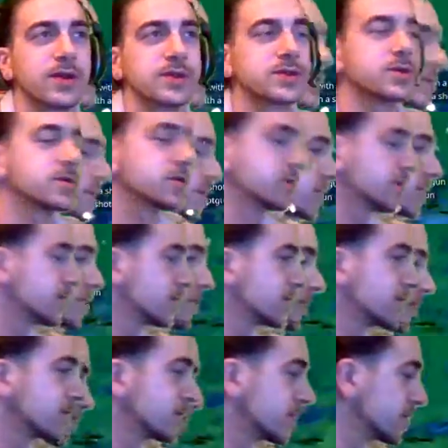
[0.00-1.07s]
crew here. Frankie.
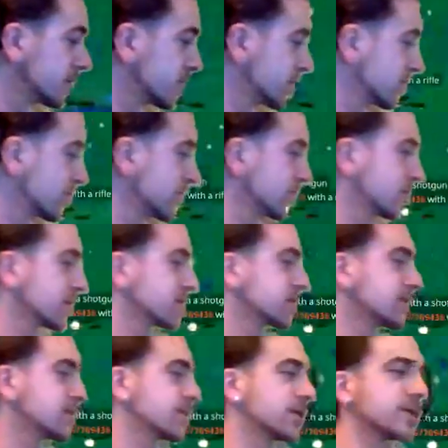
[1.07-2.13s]
Real good
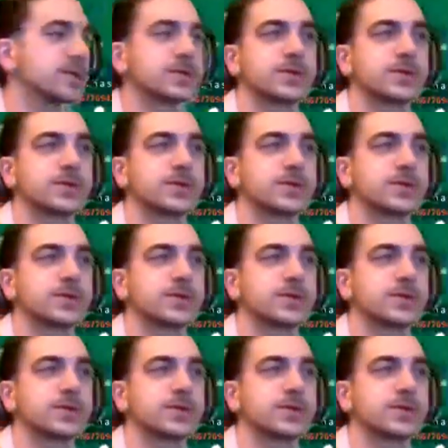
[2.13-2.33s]
teammates.